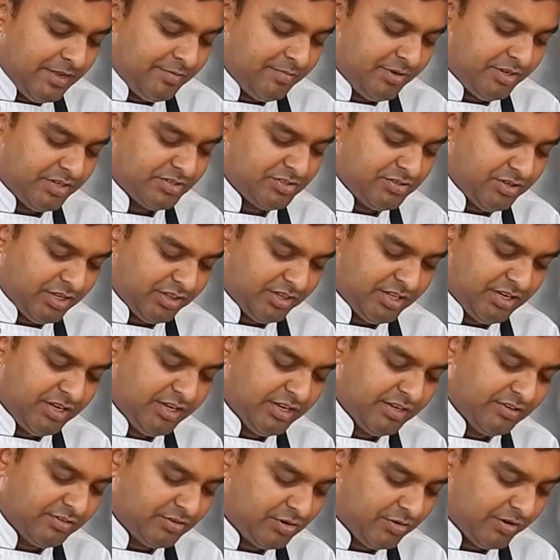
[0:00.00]
because North
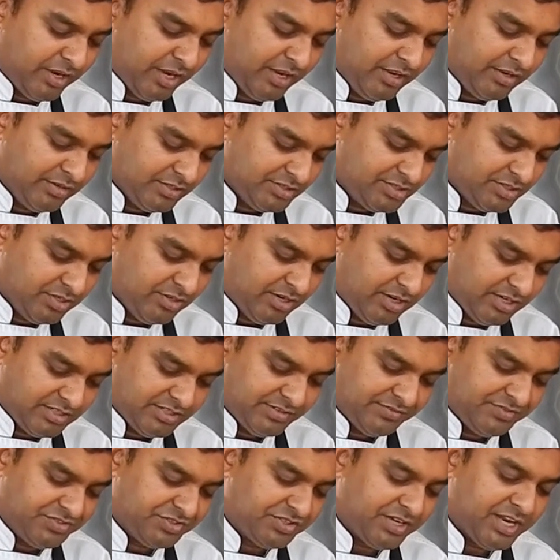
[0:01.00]
Indian cooking there's lots
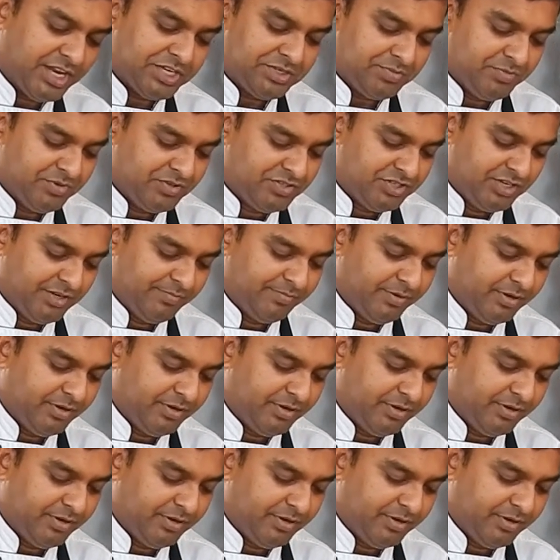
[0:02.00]
of Kashmir chili